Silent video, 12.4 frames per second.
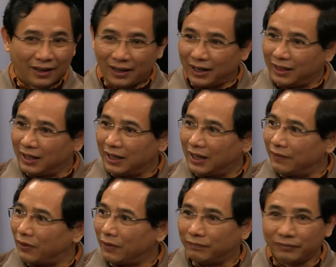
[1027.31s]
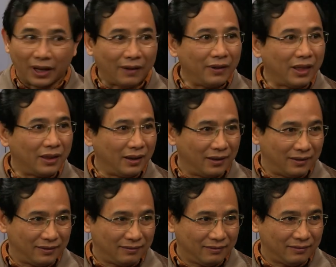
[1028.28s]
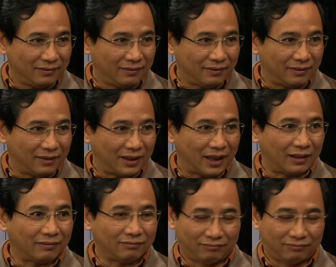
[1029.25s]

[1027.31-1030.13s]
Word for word: and the gift of everything that